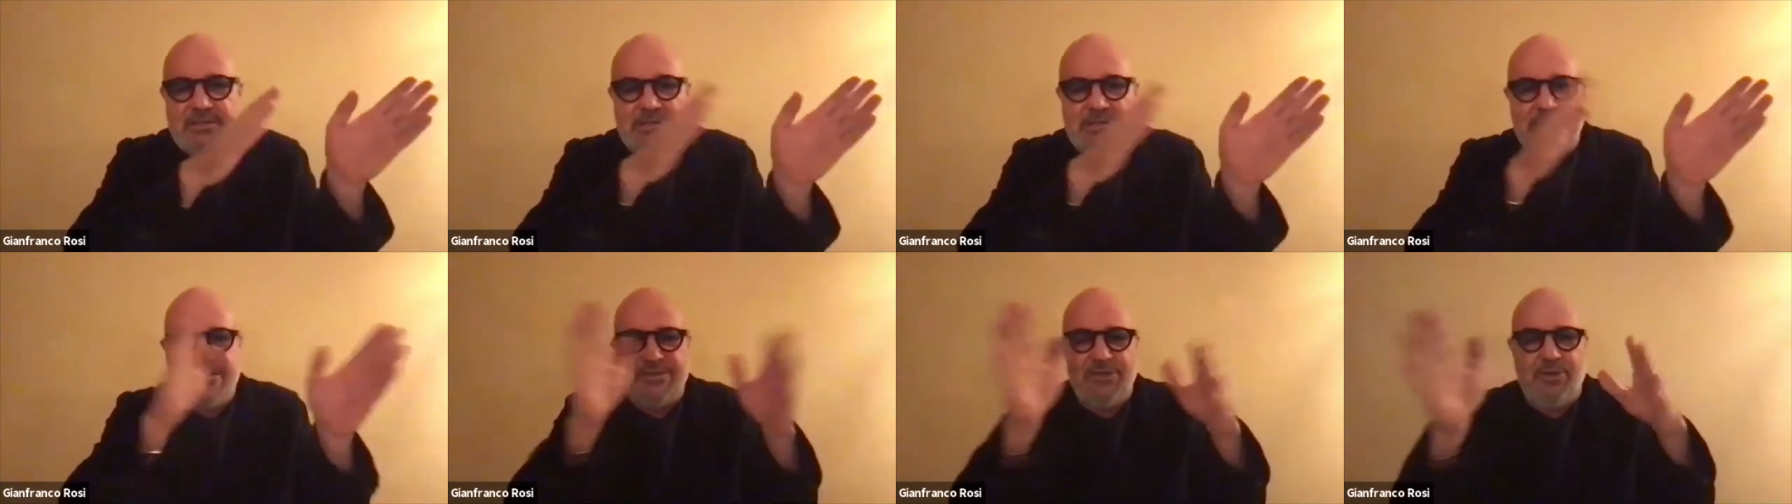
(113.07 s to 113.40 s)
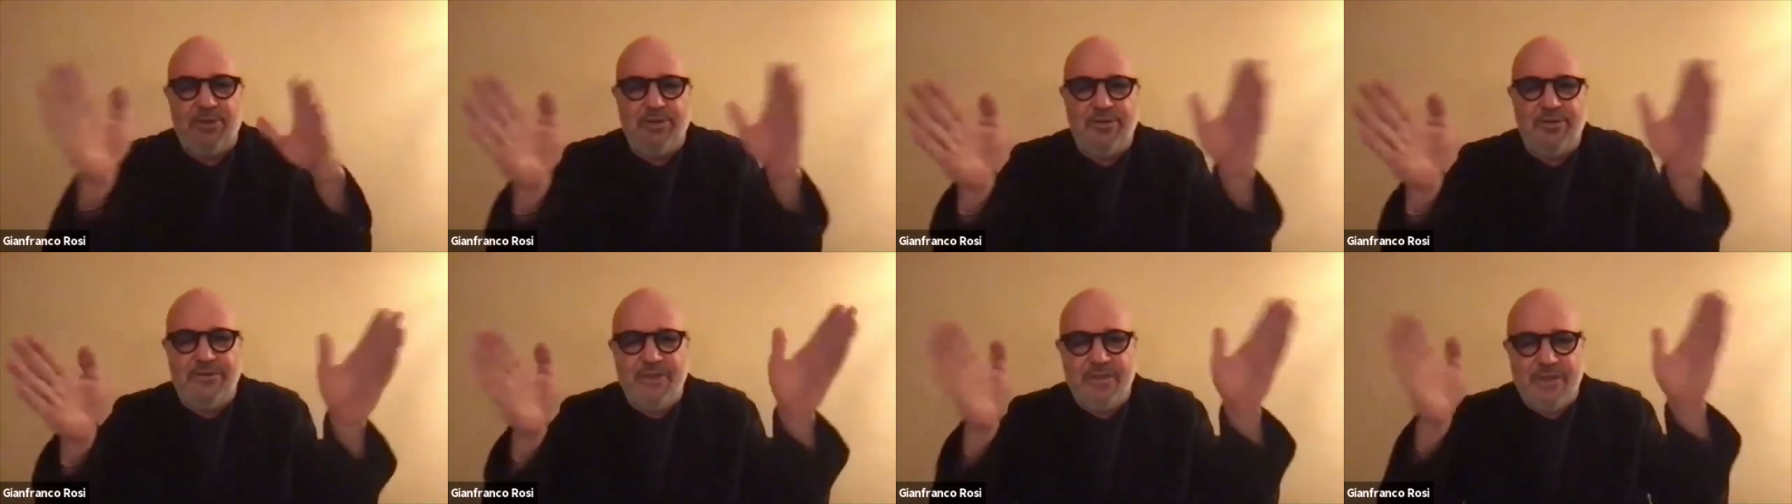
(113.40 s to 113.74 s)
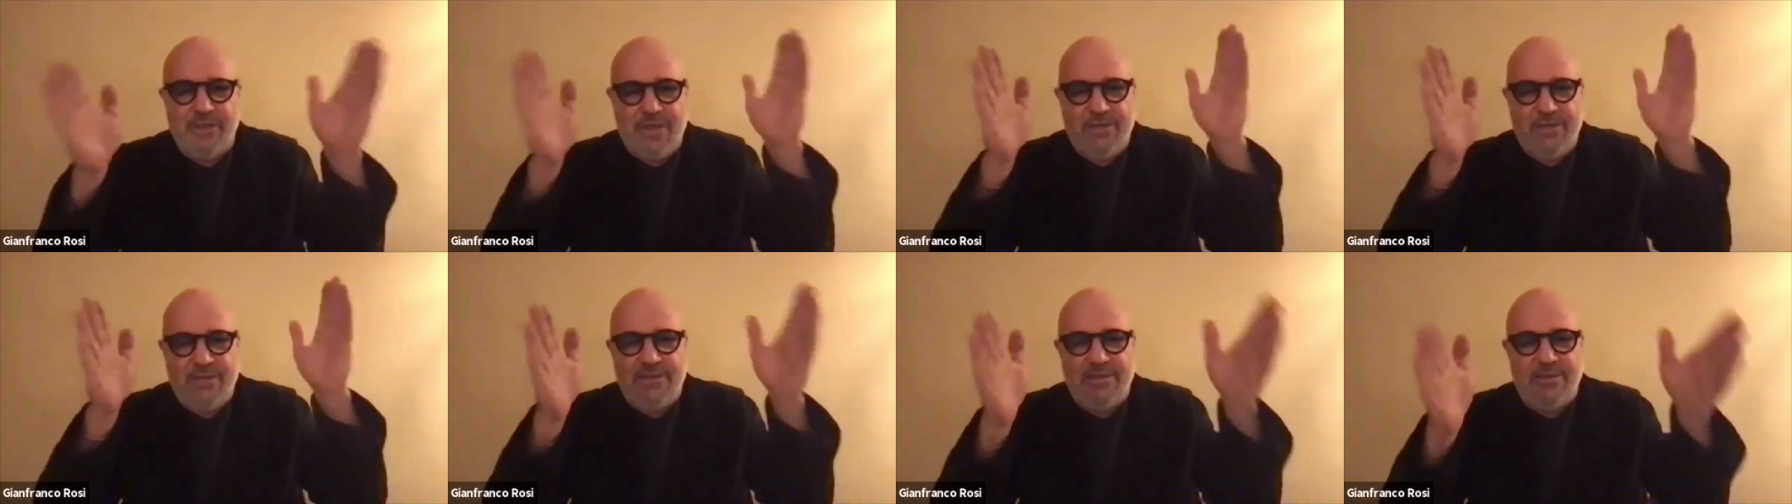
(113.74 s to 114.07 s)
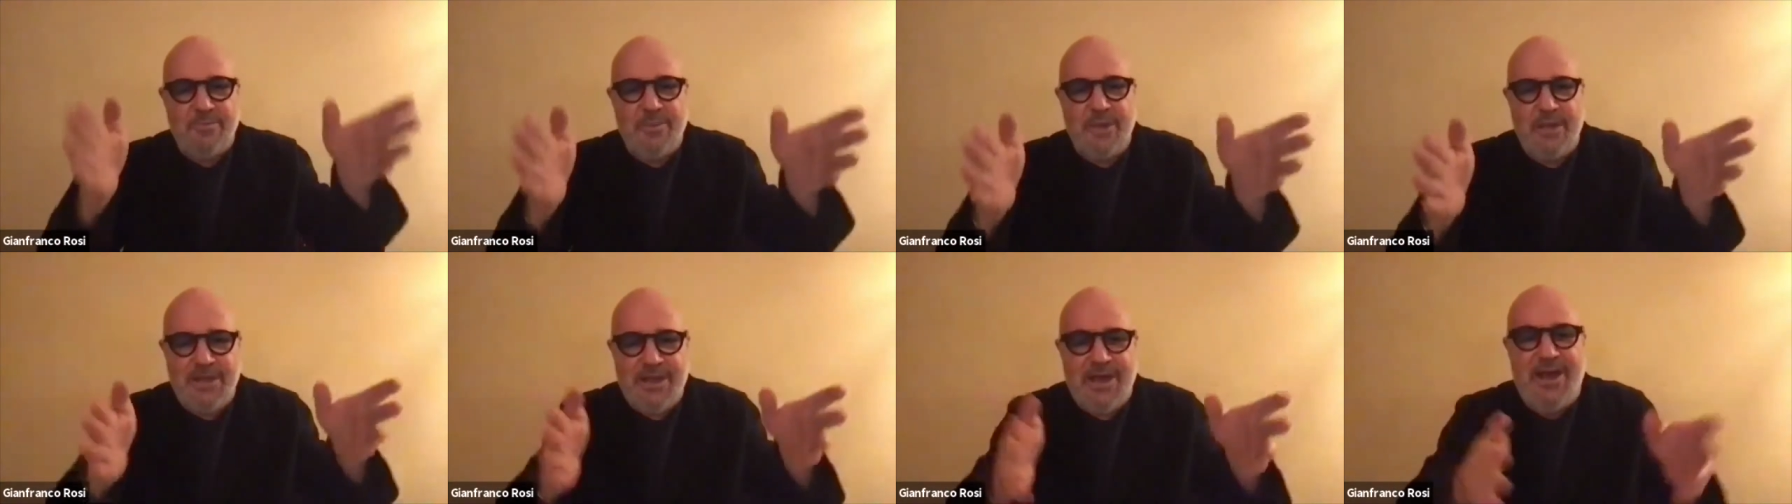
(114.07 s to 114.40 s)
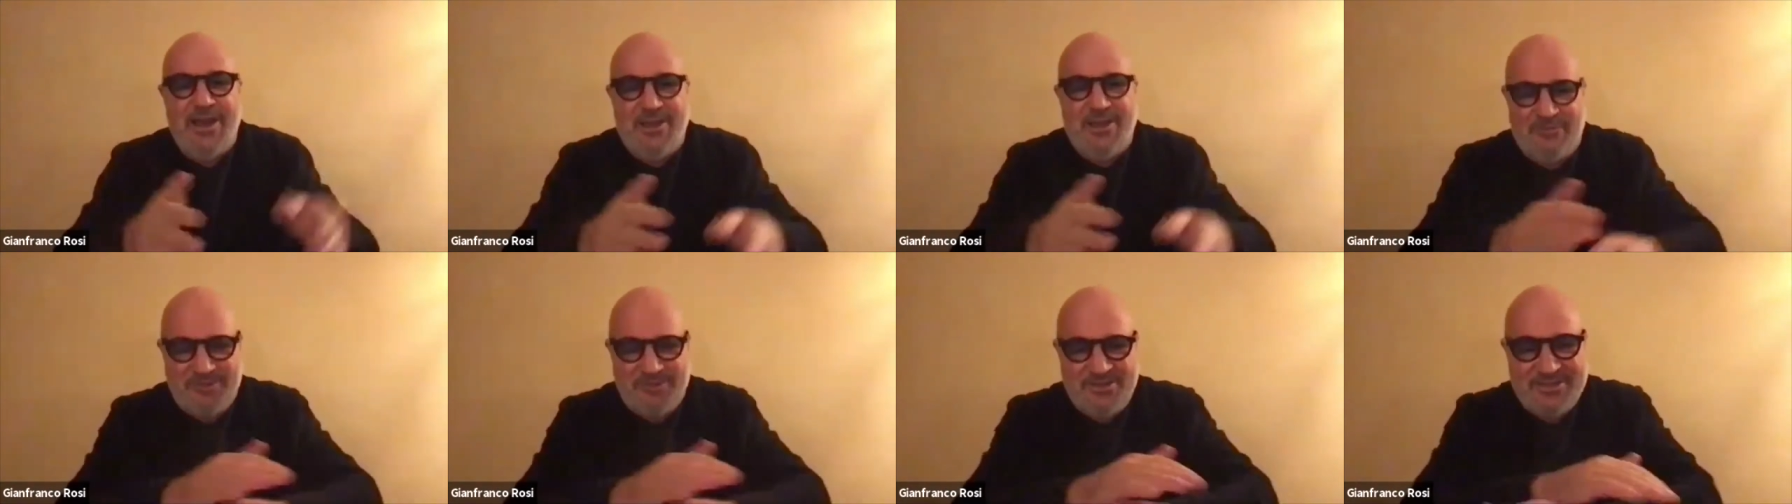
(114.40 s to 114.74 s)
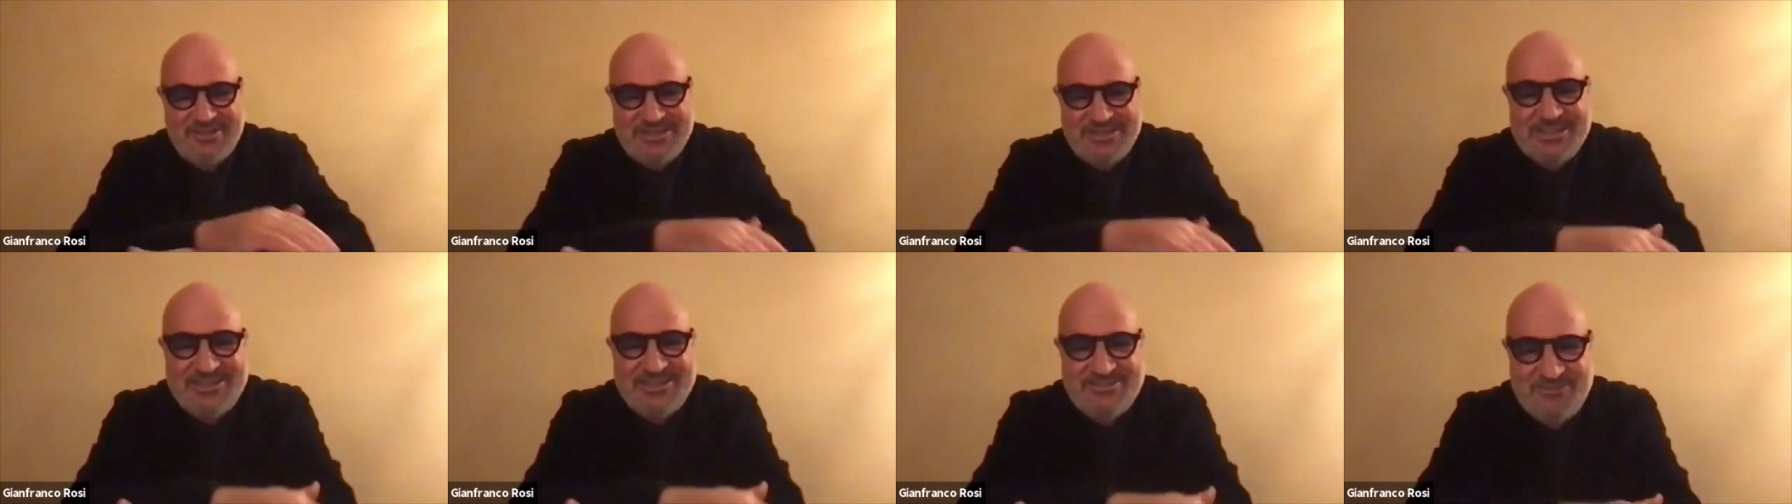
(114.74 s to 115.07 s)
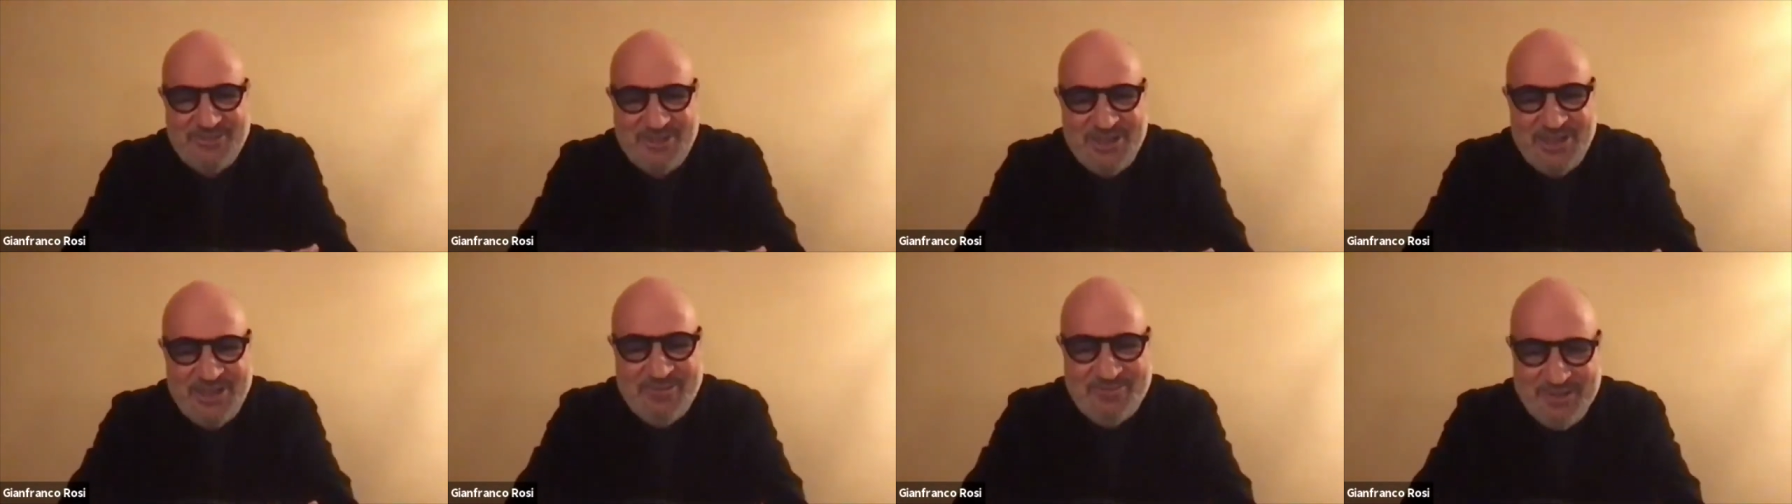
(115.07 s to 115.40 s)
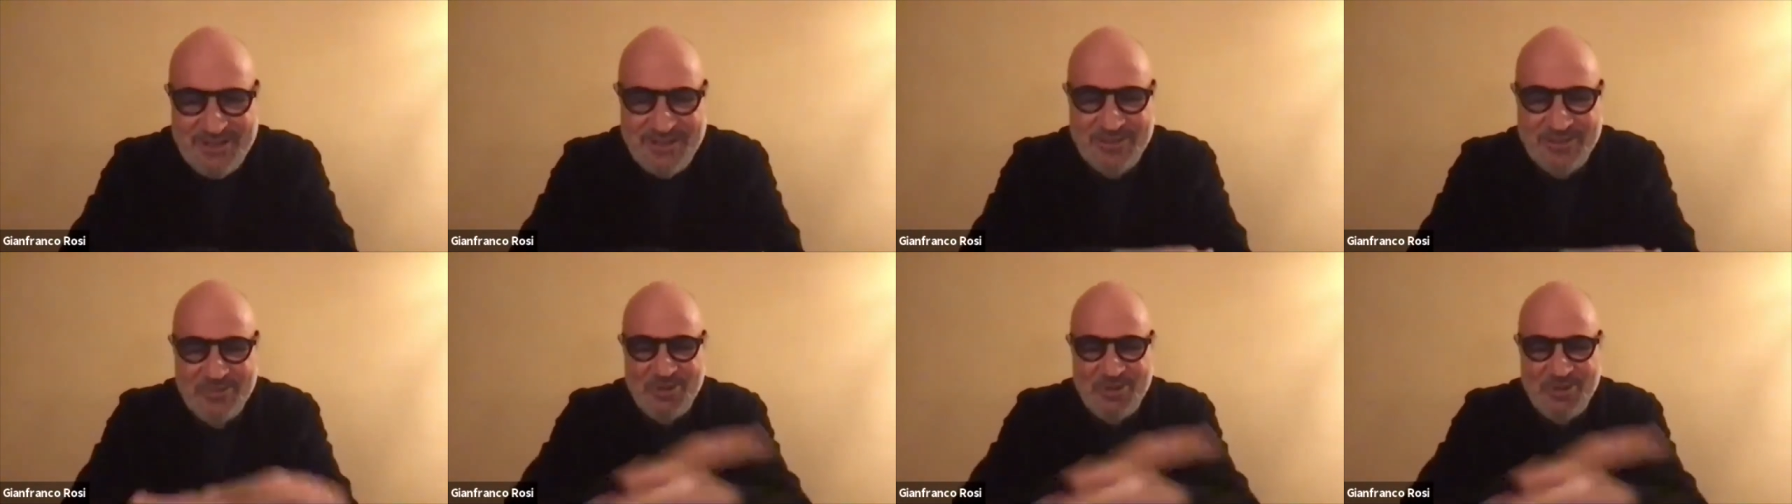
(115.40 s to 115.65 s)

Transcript: That's the only thing I did in my life, 6 films,